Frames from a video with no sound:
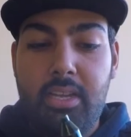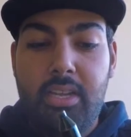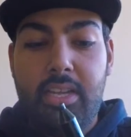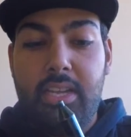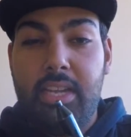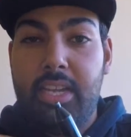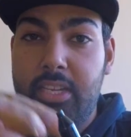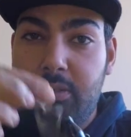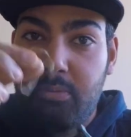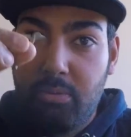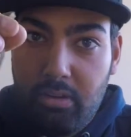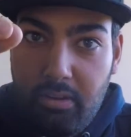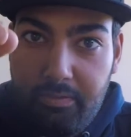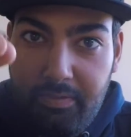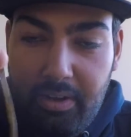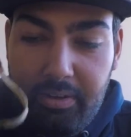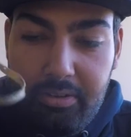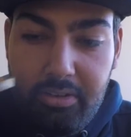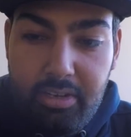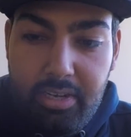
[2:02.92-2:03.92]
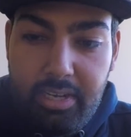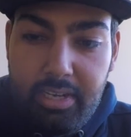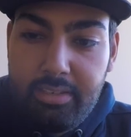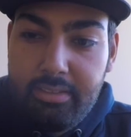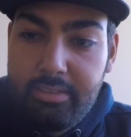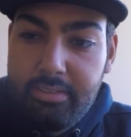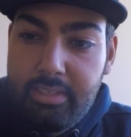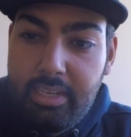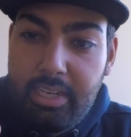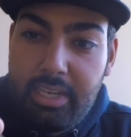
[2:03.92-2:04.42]
Here's one I found earlier.
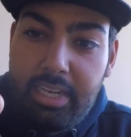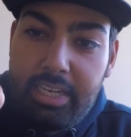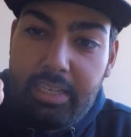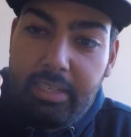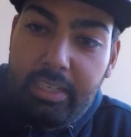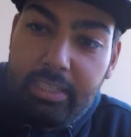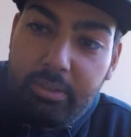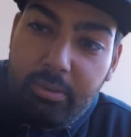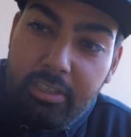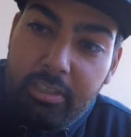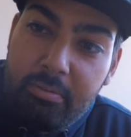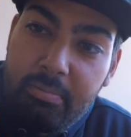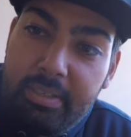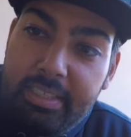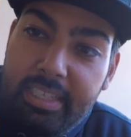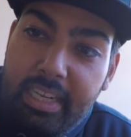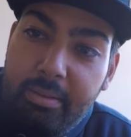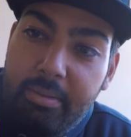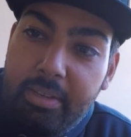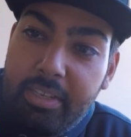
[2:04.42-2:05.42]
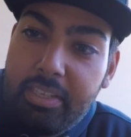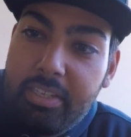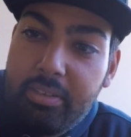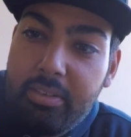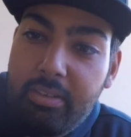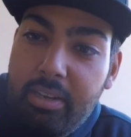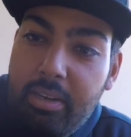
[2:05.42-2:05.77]
This one's a bit damaged.